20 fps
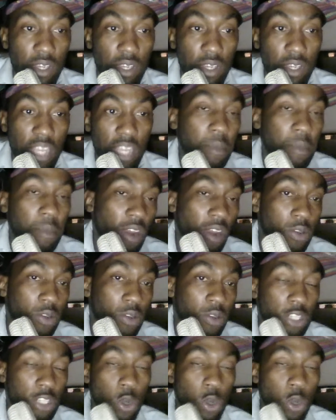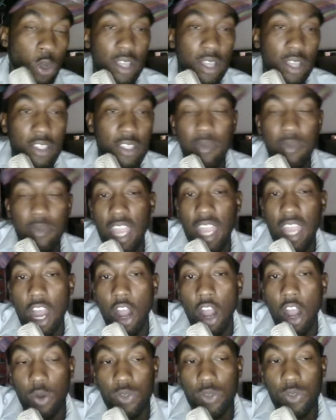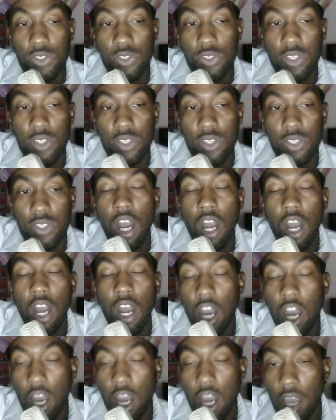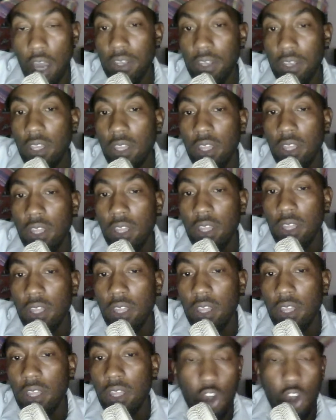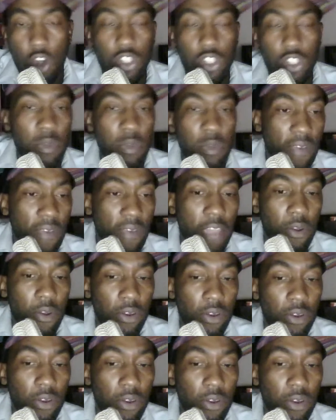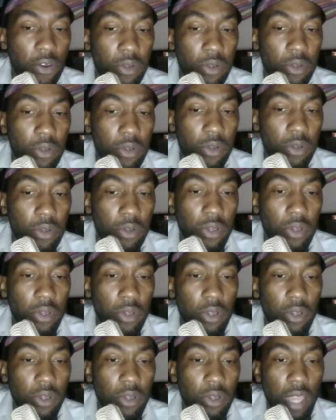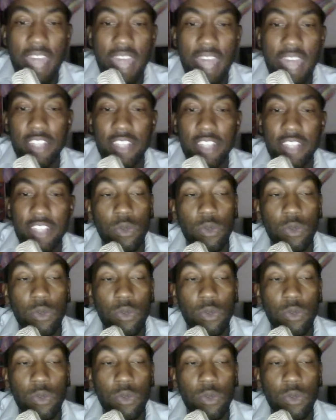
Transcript: Conor McGregor is going to be a host on the Ultimate Fighter, and that's huge.